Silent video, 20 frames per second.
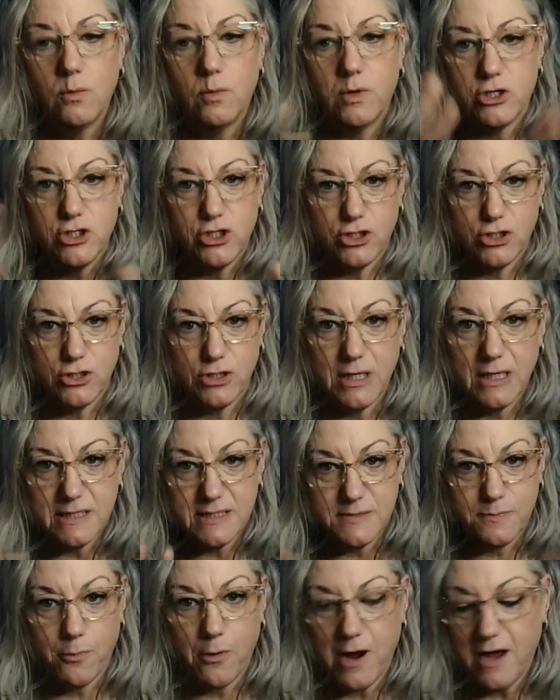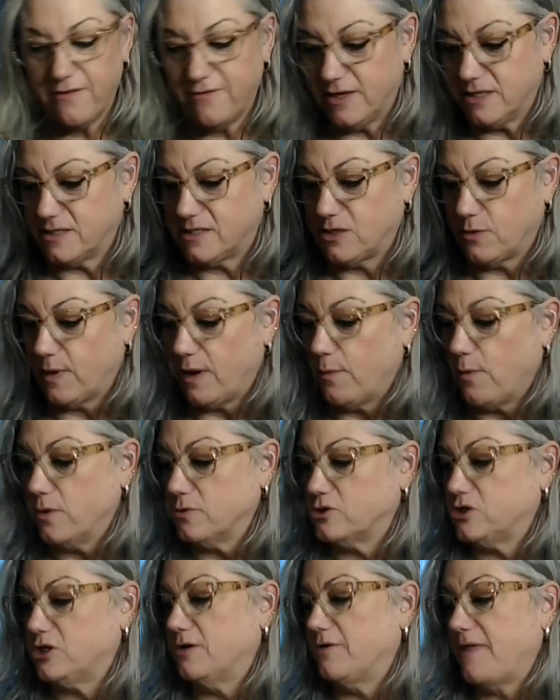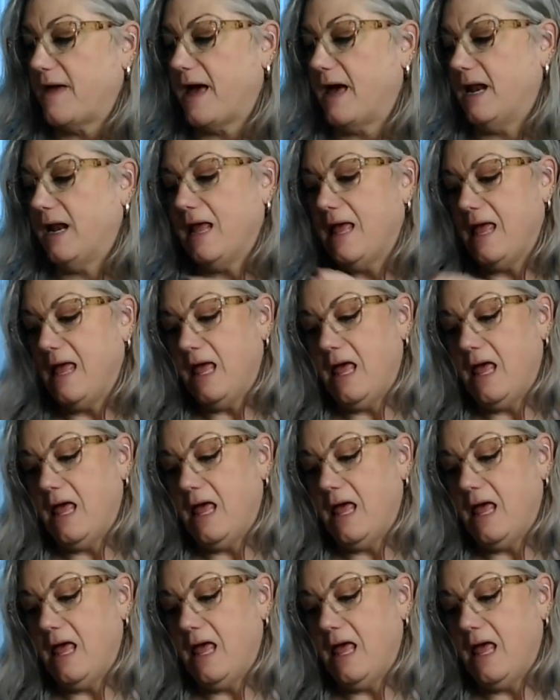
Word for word: which is private, so I won't share that.